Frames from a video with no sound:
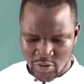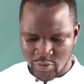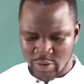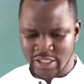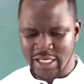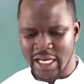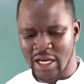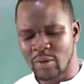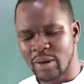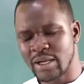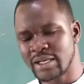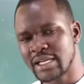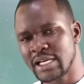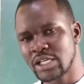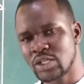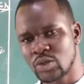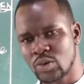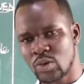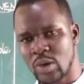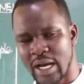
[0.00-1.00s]
which I want us
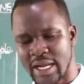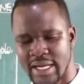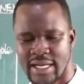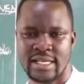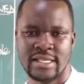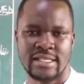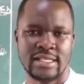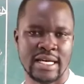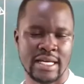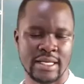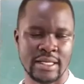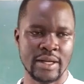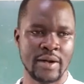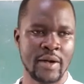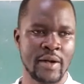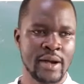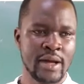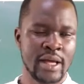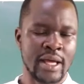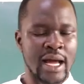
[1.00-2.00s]
to understand.
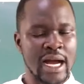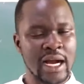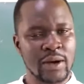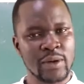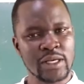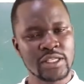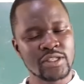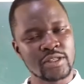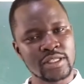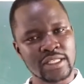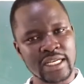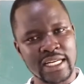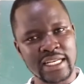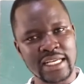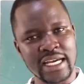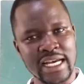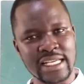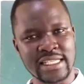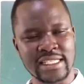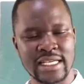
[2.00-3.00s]
A question can
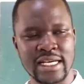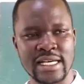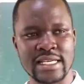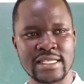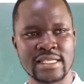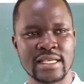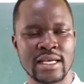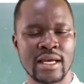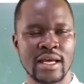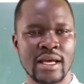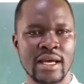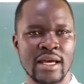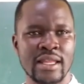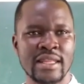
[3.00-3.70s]
ask us